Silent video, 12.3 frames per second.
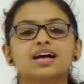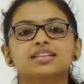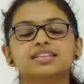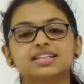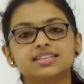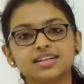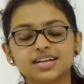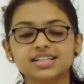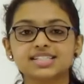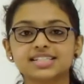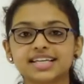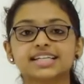The third
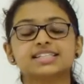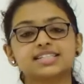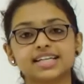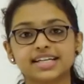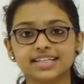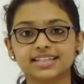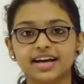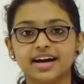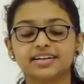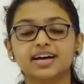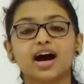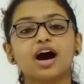stage stated
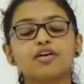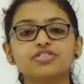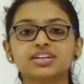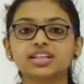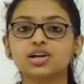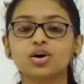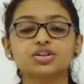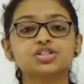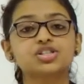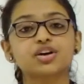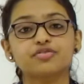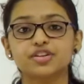that after the
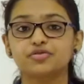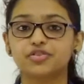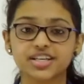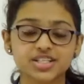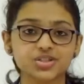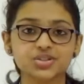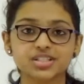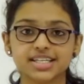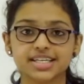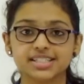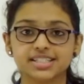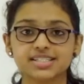launching of the first 2
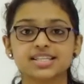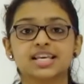stages,